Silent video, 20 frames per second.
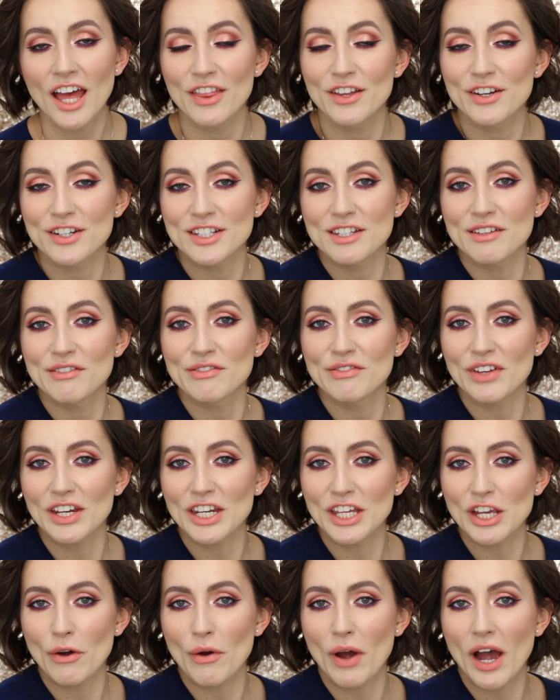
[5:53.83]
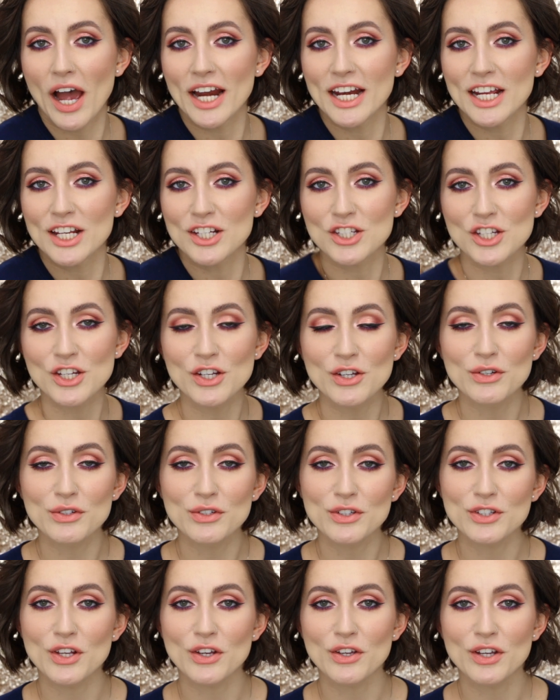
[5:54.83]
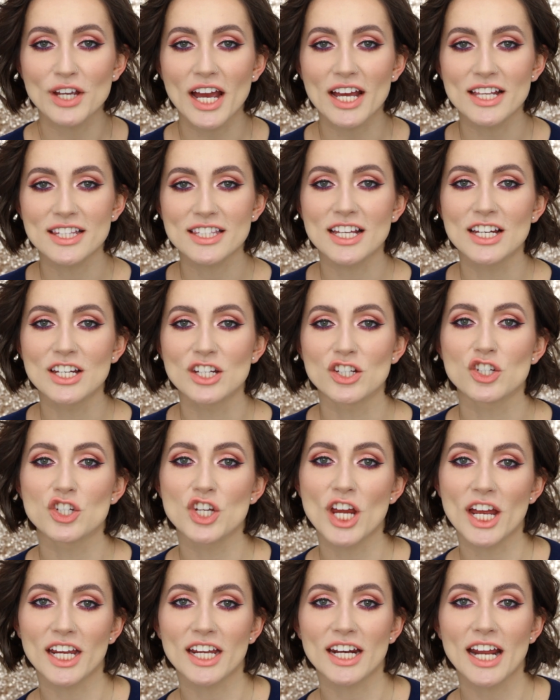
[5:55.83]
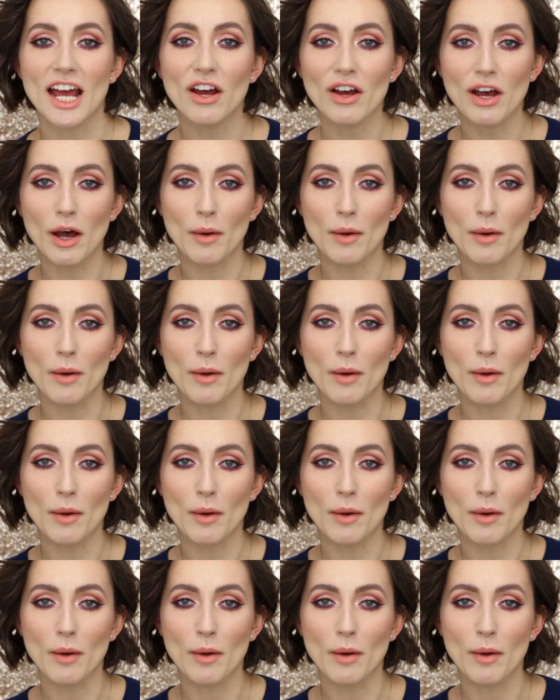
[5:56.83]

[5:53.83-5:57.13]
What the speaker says: there's a video on it too, so you guys can check it out.